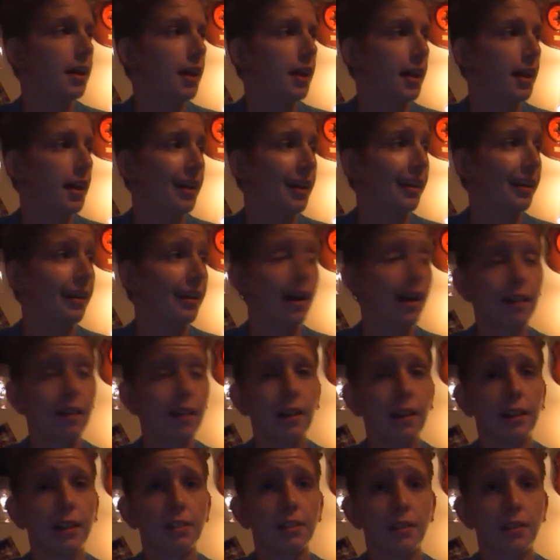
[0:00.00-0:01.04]
And I
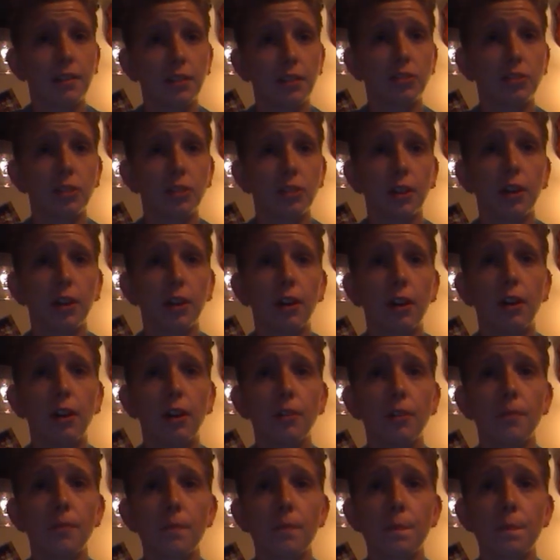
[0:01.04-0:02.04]
liked this girl,